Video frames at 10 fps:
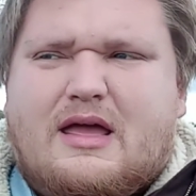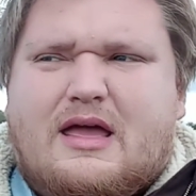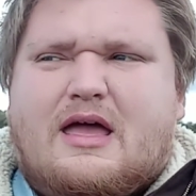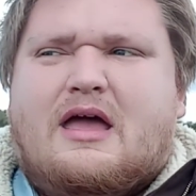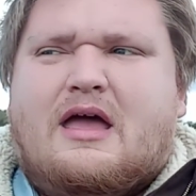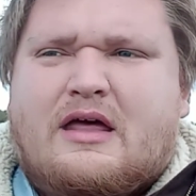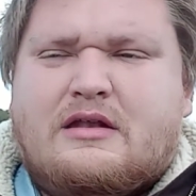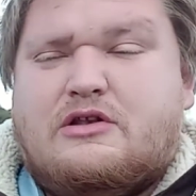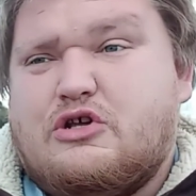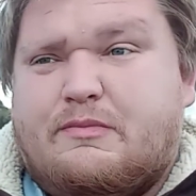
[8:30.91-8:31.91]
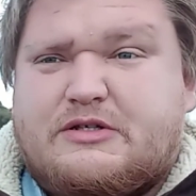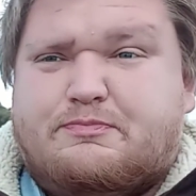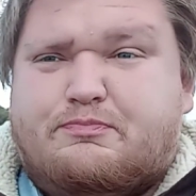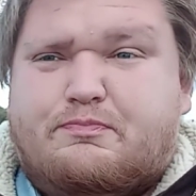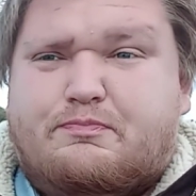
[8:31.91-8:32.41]
And two months
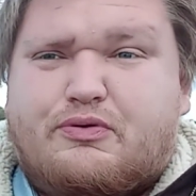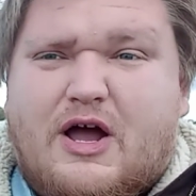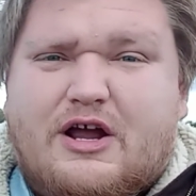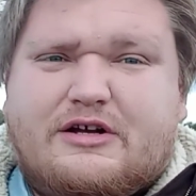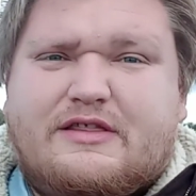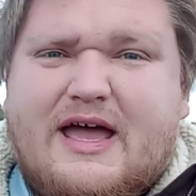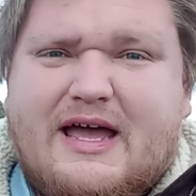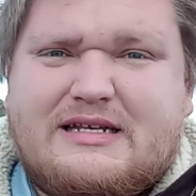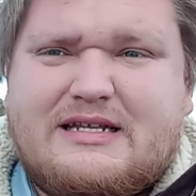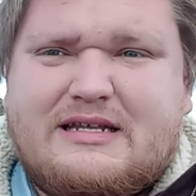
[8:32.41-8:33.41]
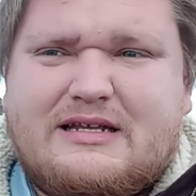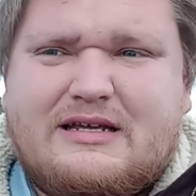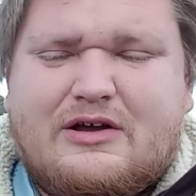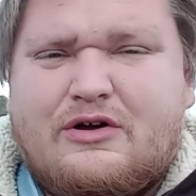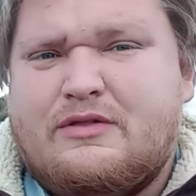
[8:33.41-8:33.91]
prior to that,
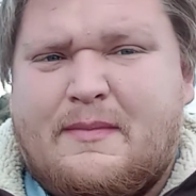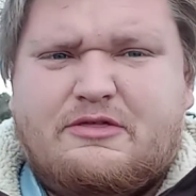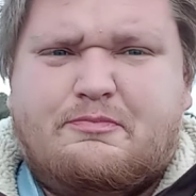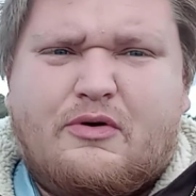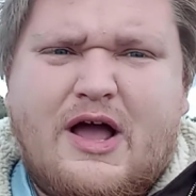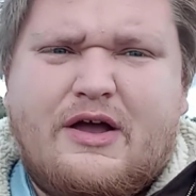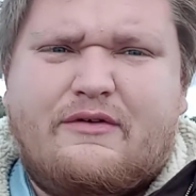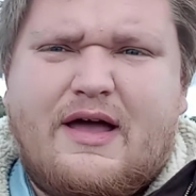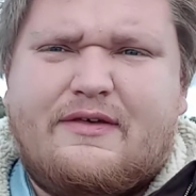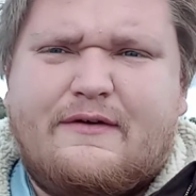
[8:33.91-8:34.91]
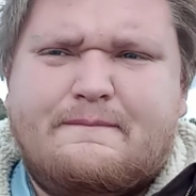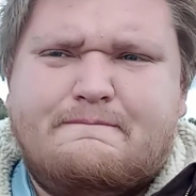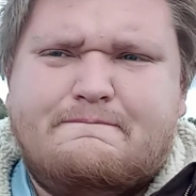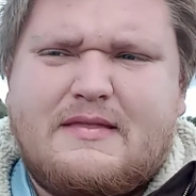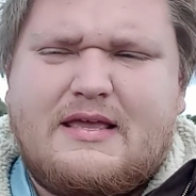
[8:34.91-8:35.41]
or the month prior rather,
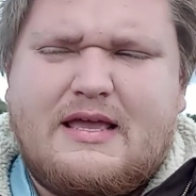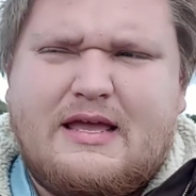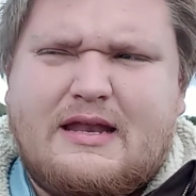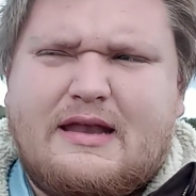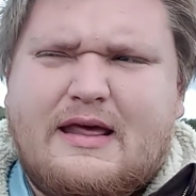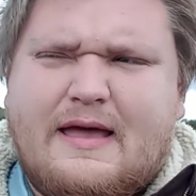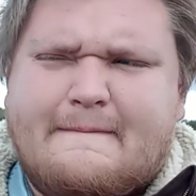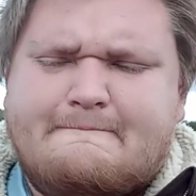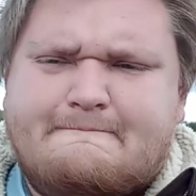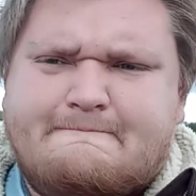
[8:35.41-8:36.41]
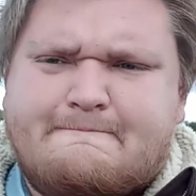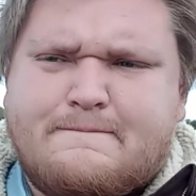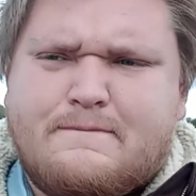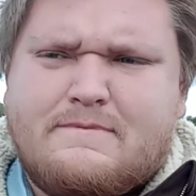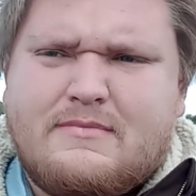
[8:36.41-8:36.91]
in uh,
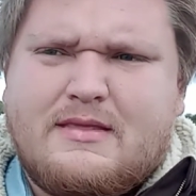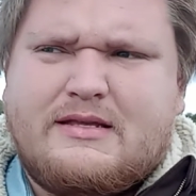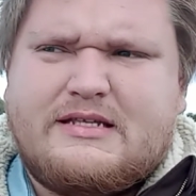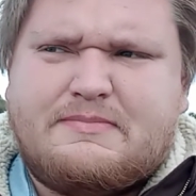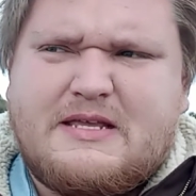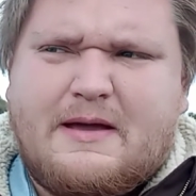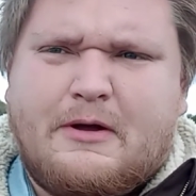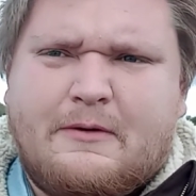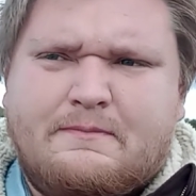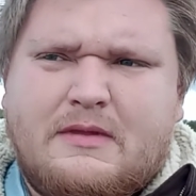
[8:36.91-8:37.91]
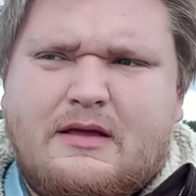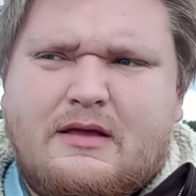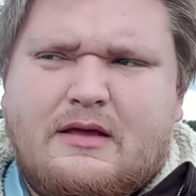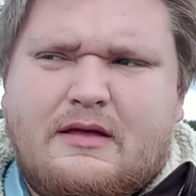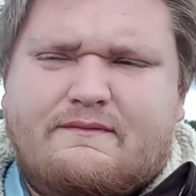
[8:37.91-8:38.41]
September,
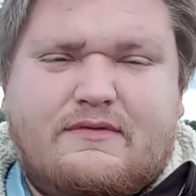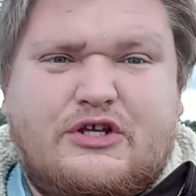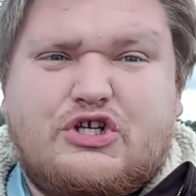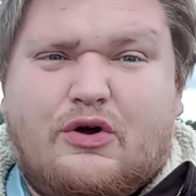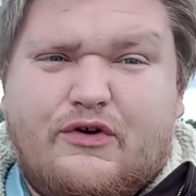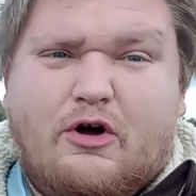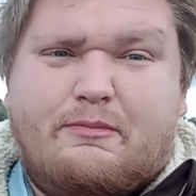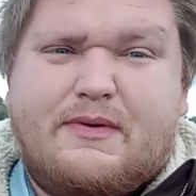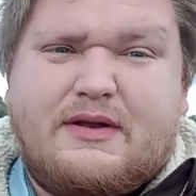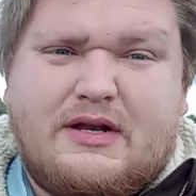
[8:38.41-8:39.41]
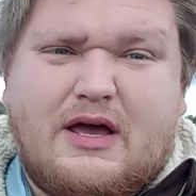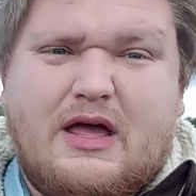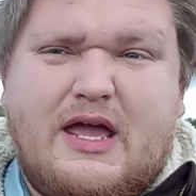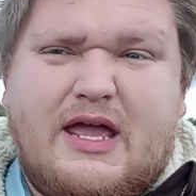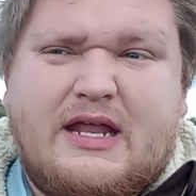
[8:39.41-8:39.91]
the show reopened
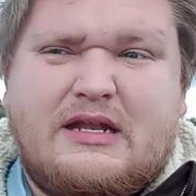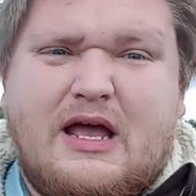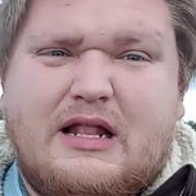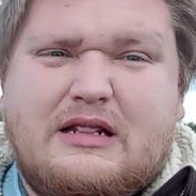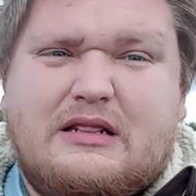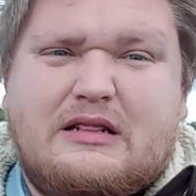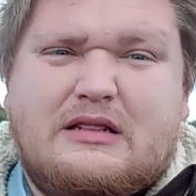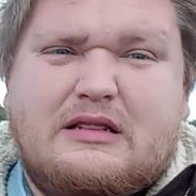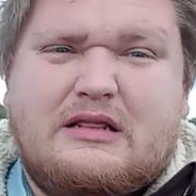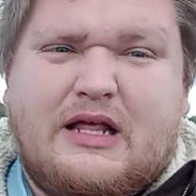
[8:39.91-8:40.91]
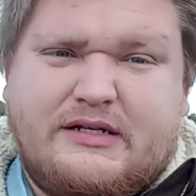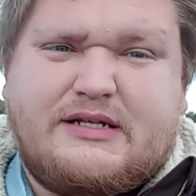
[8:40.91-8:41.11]
in London.